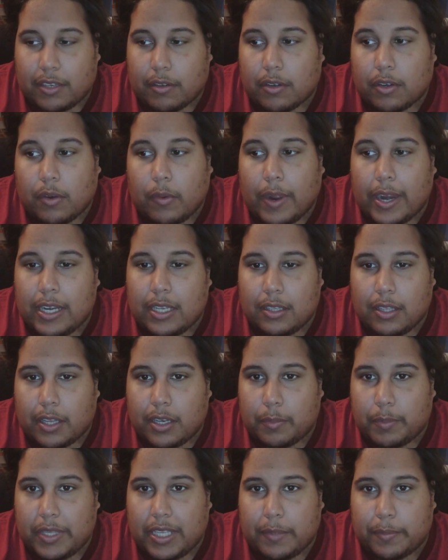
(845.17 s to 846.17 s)
There are quite a
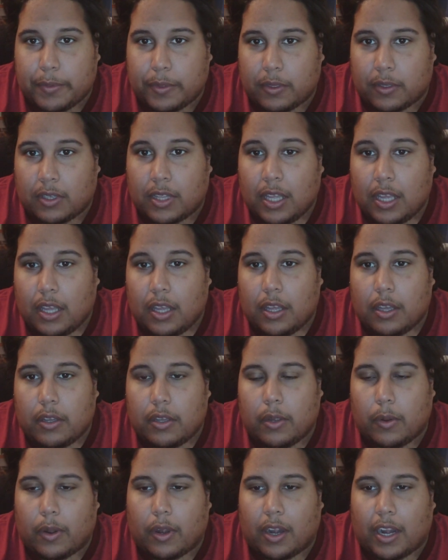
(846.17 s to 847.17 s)
lot of people
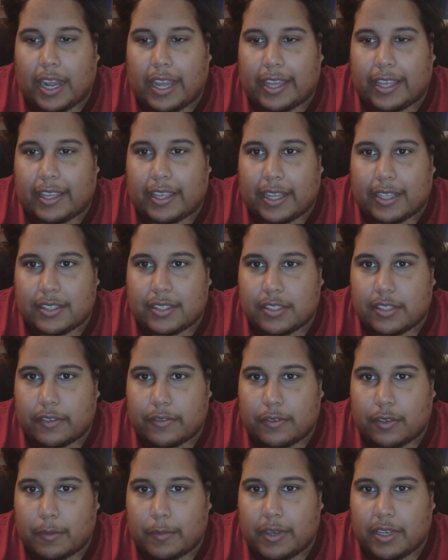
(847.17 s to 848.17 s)
who are against
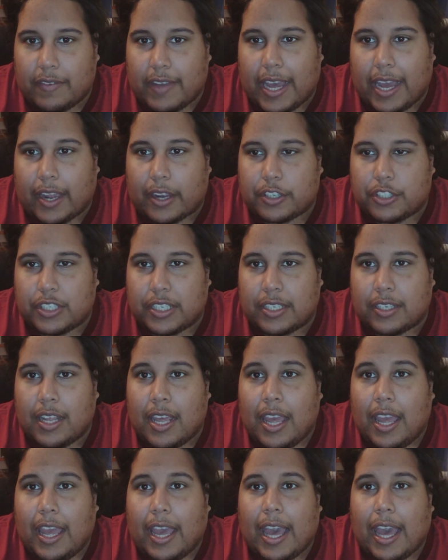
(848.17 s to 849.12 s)
affirmative action.